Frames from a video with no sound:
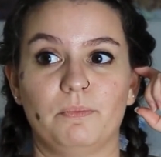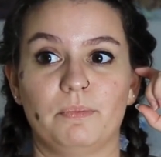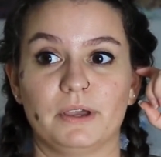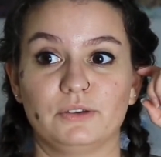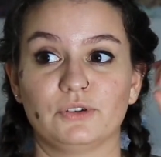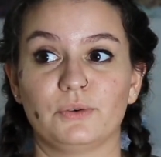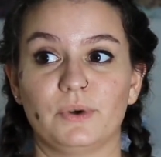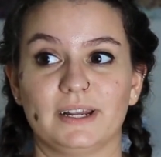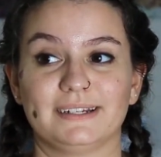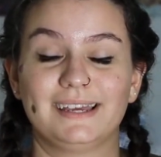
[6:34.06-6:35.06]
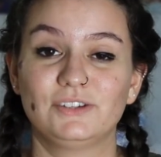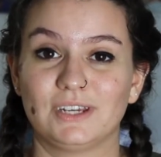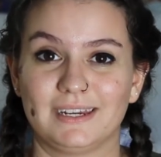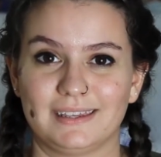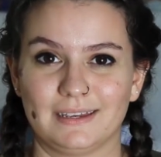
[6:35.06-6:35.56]
But you don't want it touching
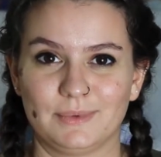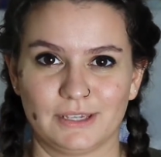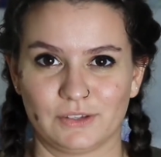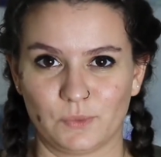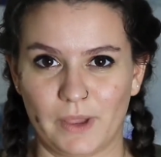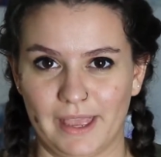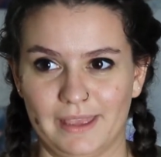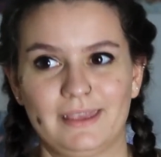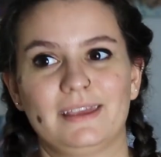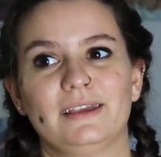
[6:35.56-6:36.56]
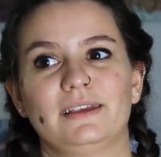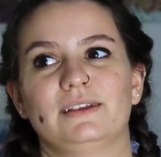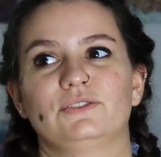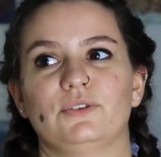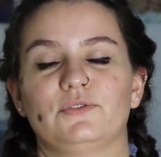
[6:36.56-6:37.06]
anything because it's wet.
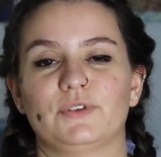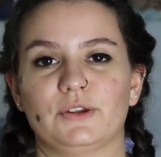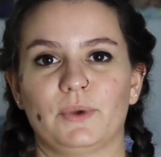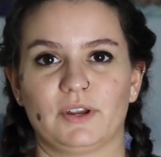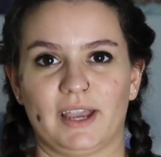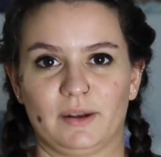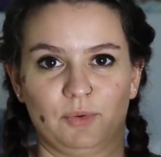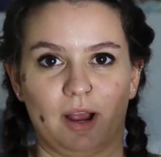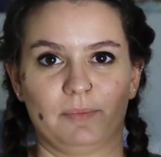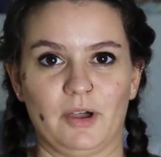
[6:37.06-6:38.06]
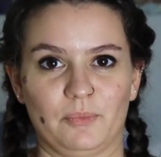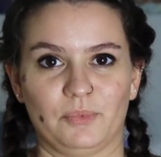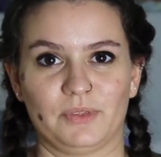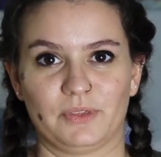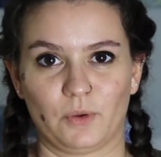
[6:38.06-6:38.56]
So you have to find a way to kind of prop up
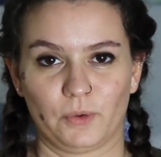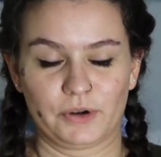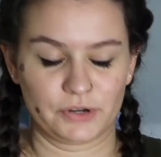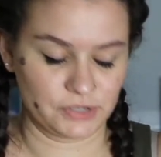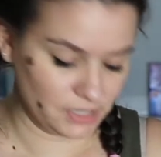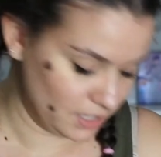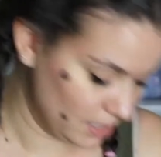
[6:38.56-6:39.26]
with the corners.